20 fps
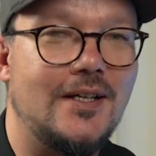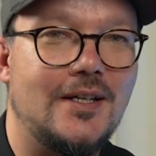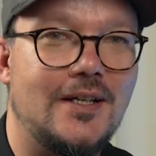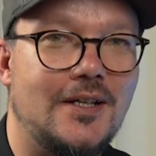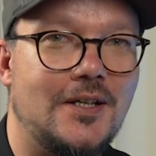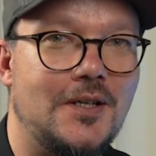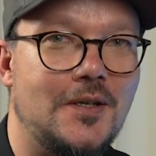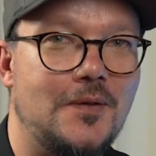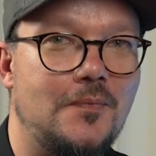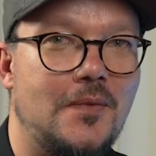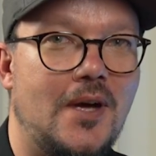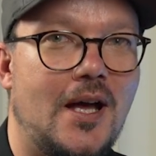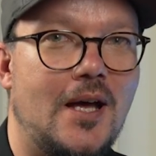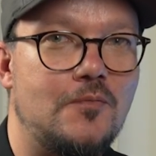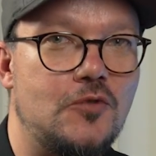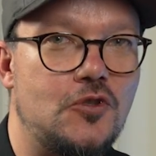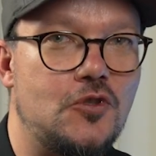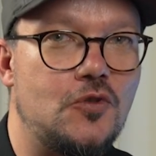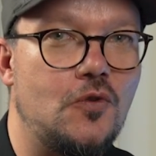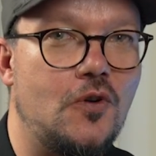I'm
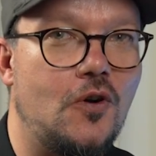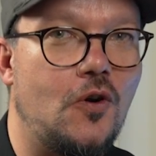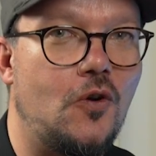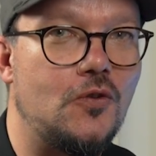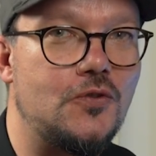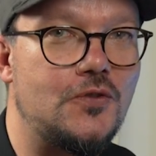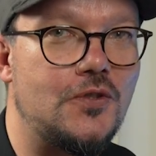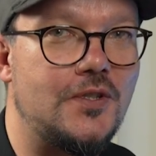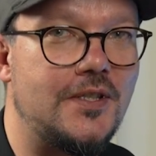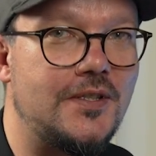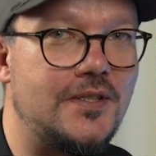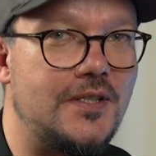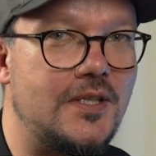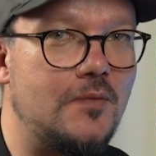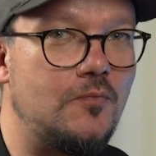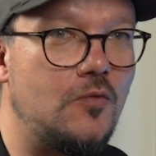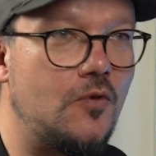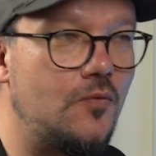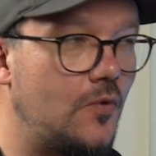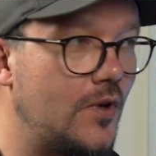sure also the
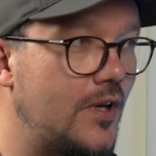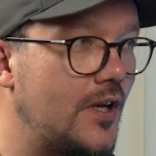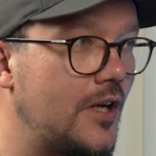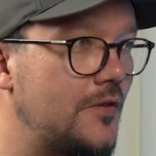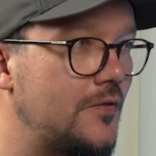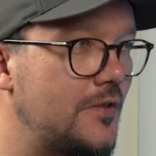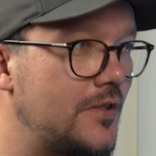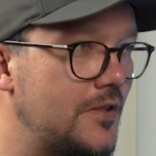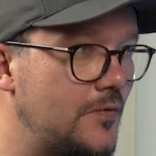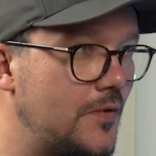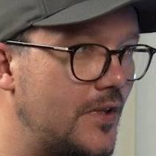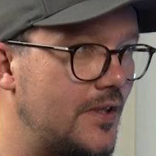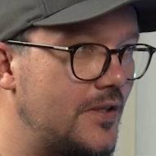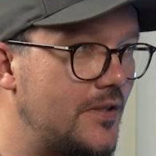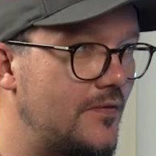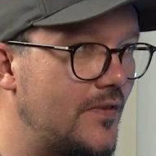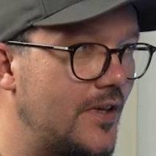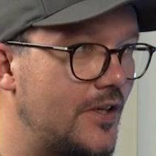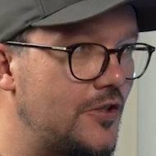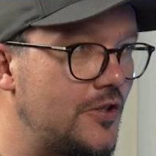team of 120
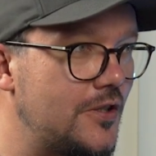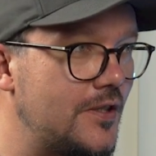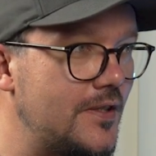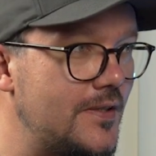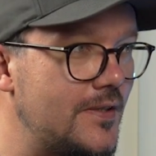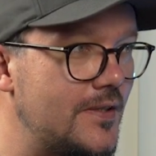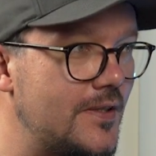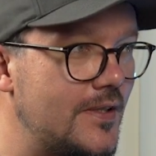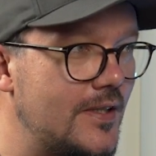Ventures.